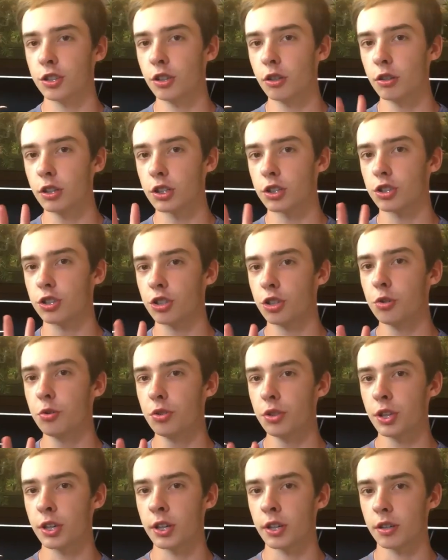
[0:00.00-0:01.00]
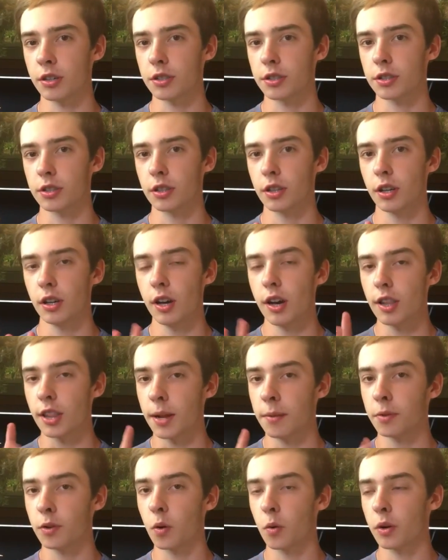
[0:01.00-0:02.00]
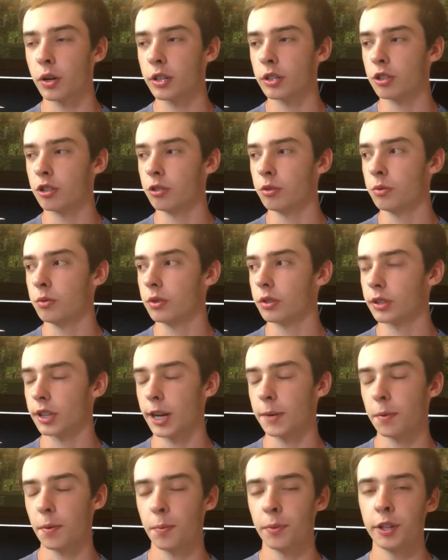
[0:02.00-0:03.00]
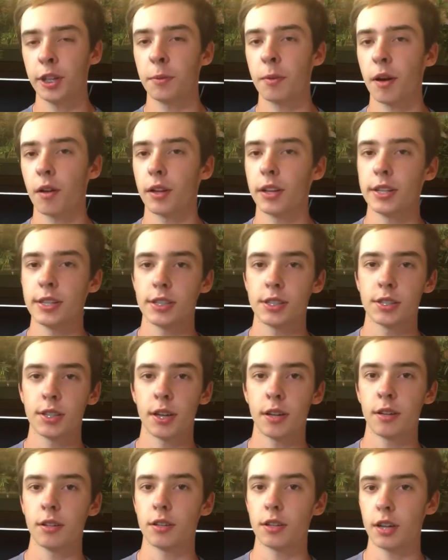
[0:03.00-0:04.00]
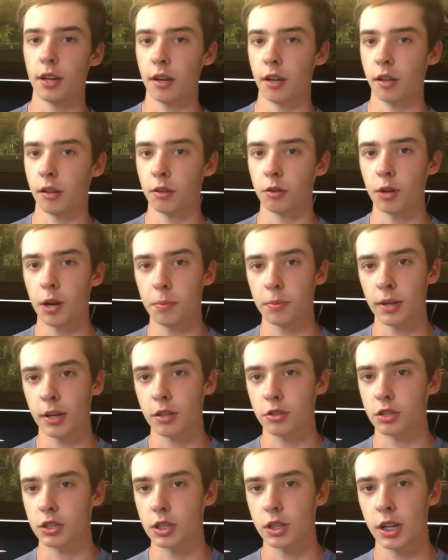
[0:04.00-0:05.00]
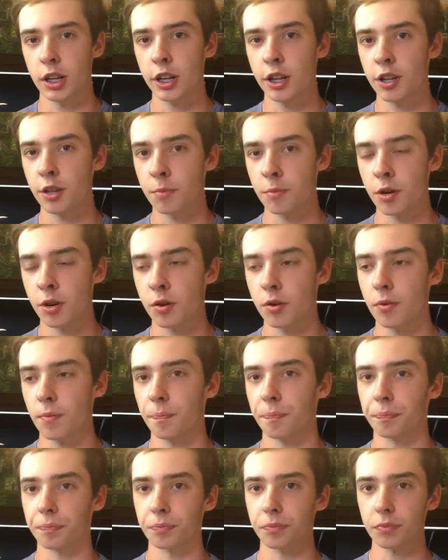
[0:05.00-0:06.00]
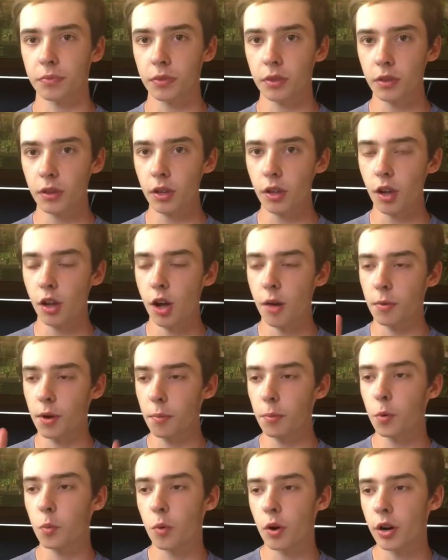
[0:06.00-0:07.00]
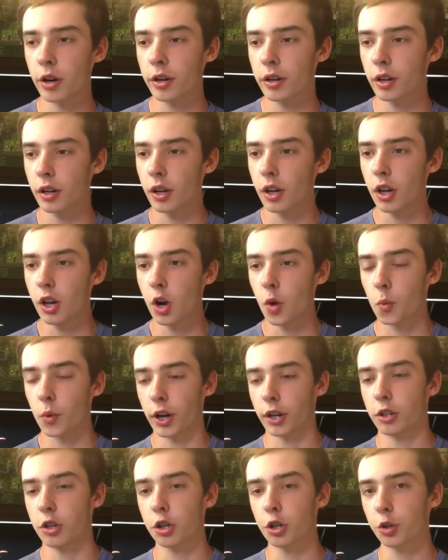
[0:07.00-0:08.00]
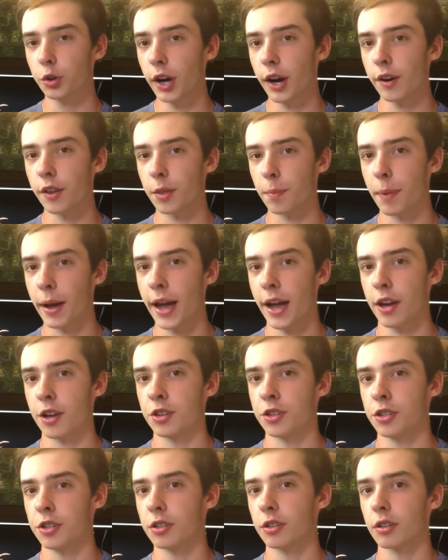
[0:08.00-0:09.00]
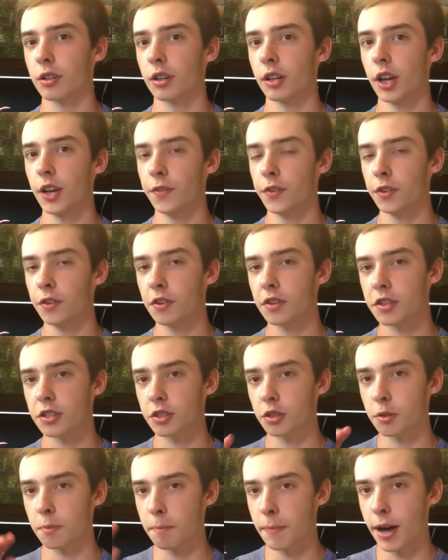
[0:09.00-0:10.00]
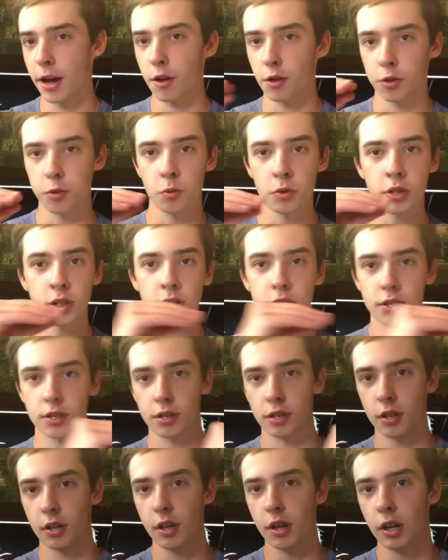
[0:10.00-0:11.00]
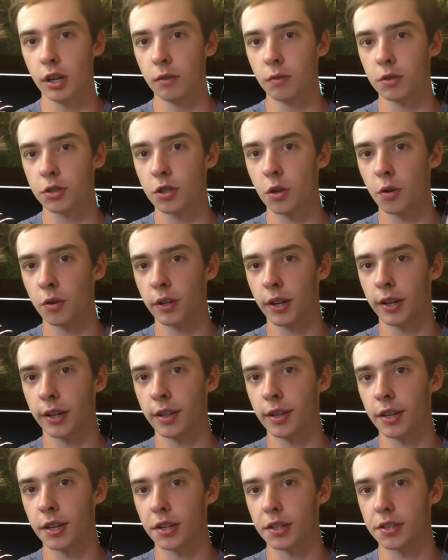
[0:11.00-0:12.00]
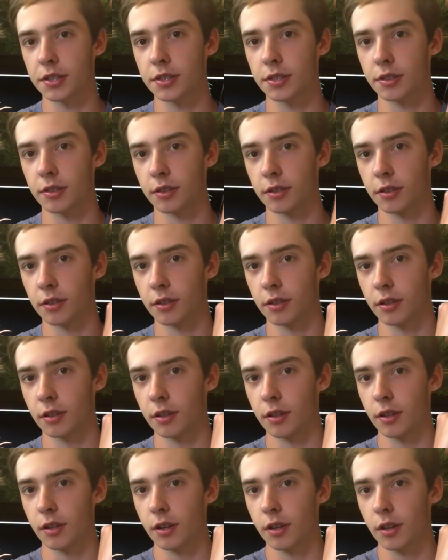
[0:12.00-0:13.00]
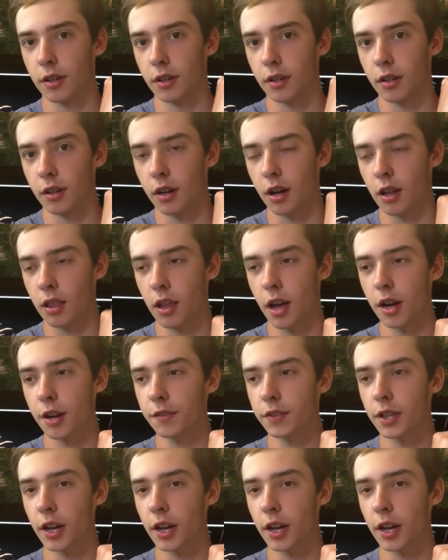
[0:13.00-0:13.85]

noticed two things that I'm going to type up an email and send to LLL Reptiles, just letting them know. Um, number one, when I took her out of the packaging, if you noticed, her mouth was was going like this. A lot of